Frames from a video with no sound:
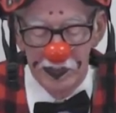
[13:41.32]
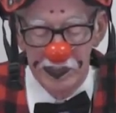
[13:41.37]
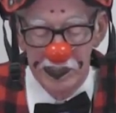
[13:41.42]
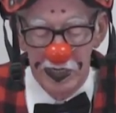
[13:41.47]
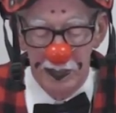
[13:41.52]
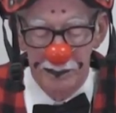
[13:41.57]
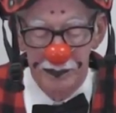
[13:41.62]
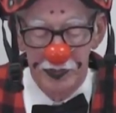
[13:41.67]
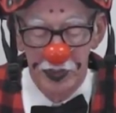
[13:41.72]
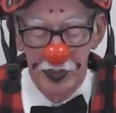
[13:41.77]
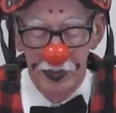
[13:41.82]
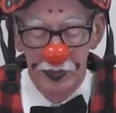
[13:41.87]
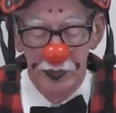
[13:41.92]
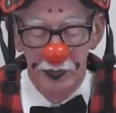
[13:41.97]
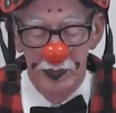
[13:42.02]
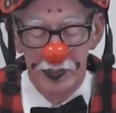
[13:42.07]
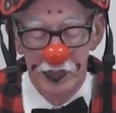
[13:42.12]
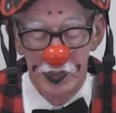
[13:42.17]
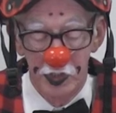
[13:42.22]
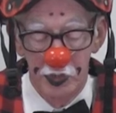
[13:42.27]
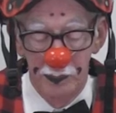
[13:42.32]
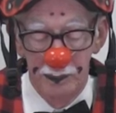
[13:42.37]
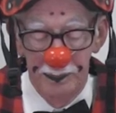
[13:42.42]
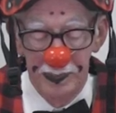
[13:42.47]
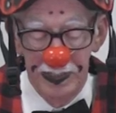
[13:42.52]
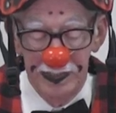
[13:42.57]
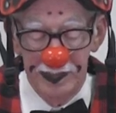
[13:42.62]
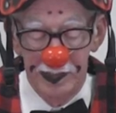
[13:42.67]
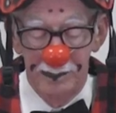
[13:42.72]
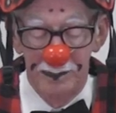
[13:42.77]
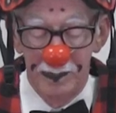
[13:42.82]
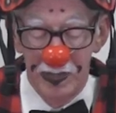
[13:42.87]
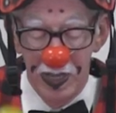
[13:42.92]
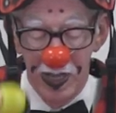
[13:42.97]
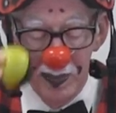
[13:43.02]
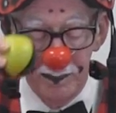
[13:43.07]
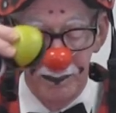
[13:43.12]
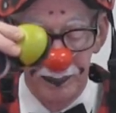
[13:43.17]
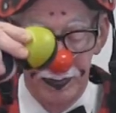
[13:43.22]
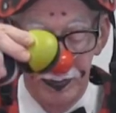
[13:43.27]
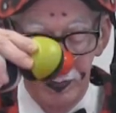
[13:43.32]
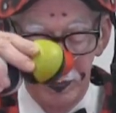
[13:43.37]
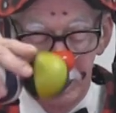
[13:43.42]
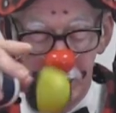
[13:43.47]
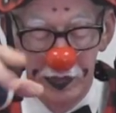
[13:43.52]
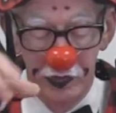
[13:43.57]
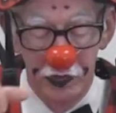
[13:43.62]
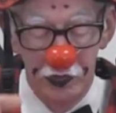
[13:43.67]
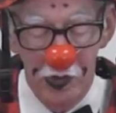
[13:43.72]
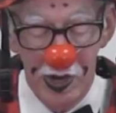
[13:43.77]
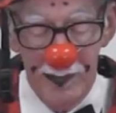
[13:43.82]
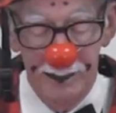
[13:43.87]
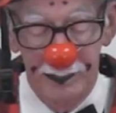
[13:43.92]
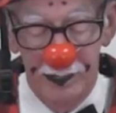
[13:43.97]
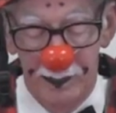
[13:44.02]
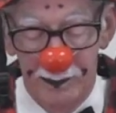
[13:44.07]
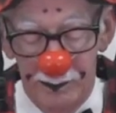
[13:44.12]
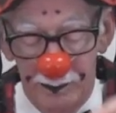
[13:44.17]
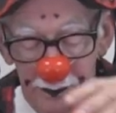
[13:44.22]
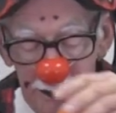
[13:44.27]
Step two is you pick them up, drop them